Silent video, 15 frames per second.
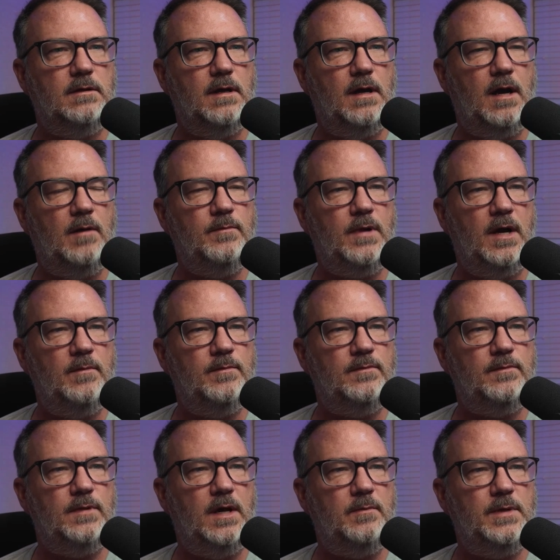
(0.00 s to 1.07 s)
I'm,
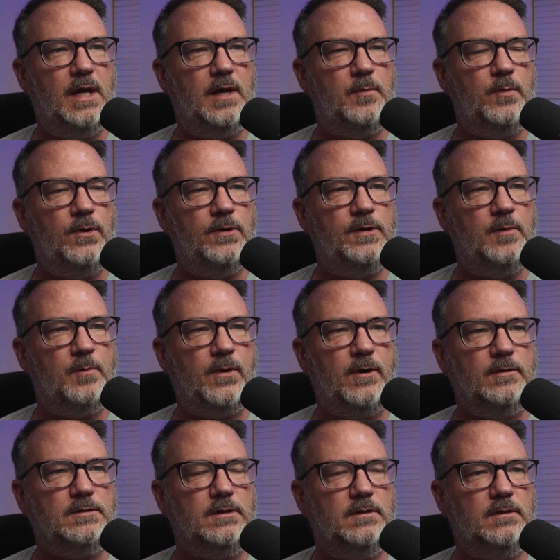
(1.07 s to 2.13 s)
I'm, I'm not a brilliant
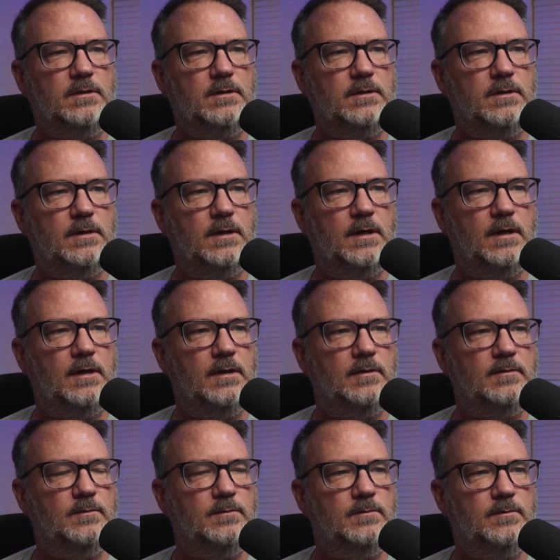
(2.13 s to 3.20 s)
person.
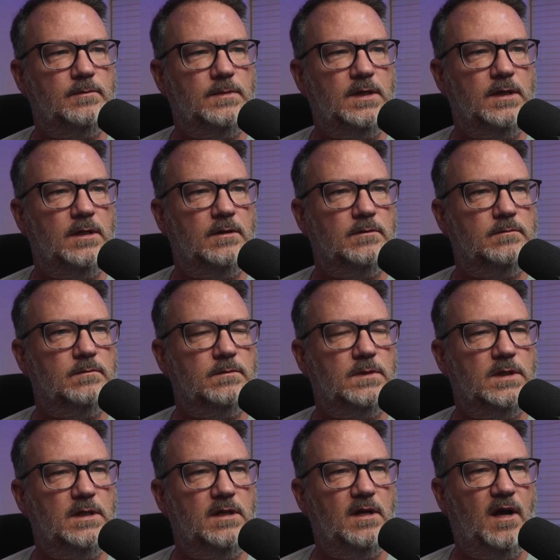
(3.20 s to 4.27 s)
Um, you know,
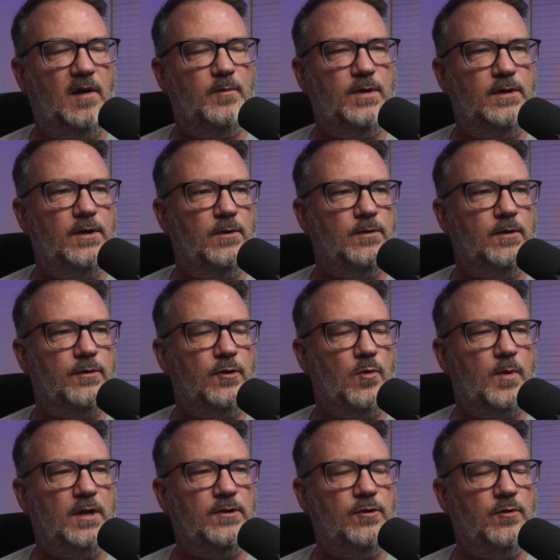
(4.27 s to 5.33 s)
I've been known to throw
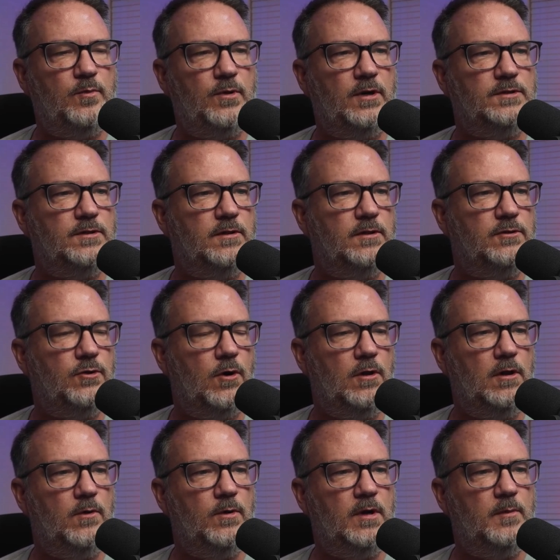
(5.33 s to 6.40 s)
my toothbrush in the
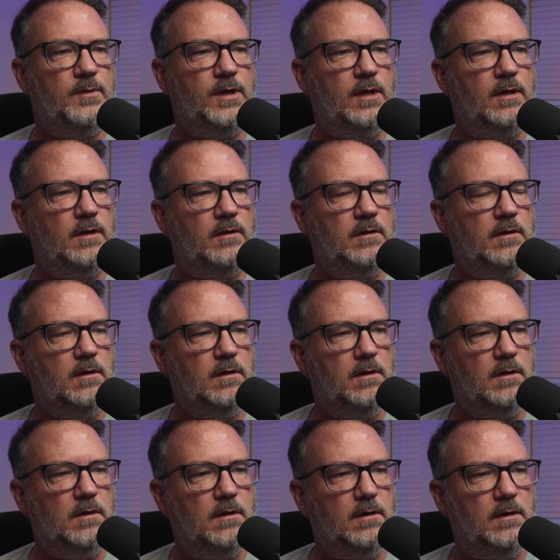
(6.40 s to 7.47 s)
toilet when I'm done,
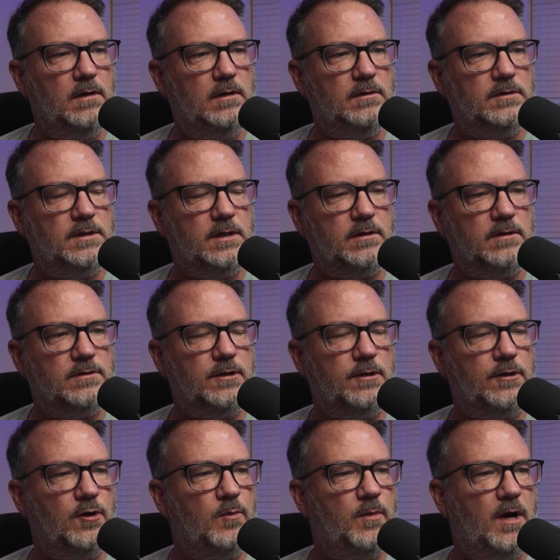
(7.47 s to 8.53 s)
stick the
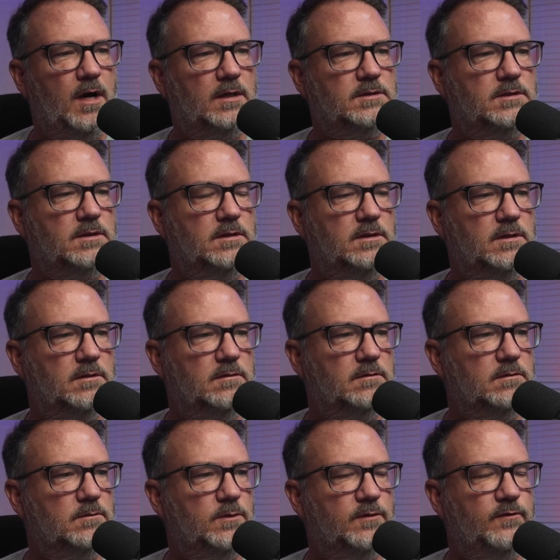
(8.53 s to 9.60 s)
cereal box in
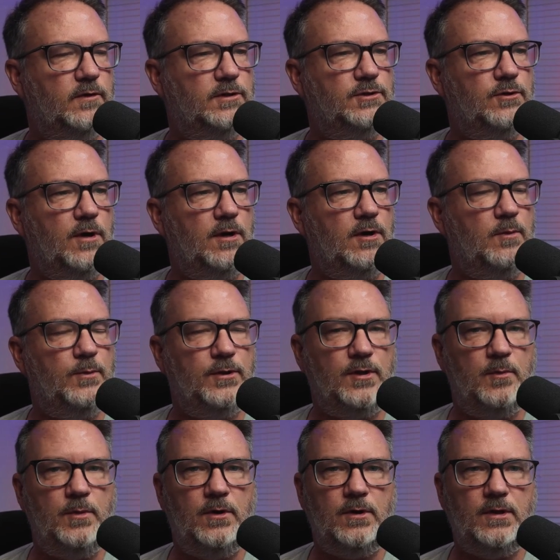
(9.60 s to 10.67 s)
the refrigerator and put
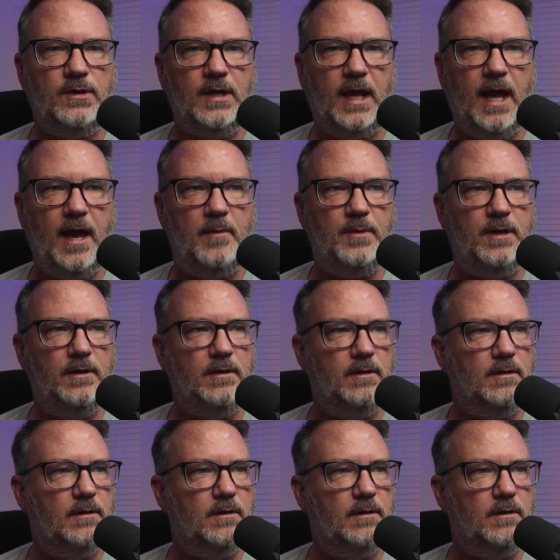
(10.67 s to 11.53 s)
the milk in the cabinet.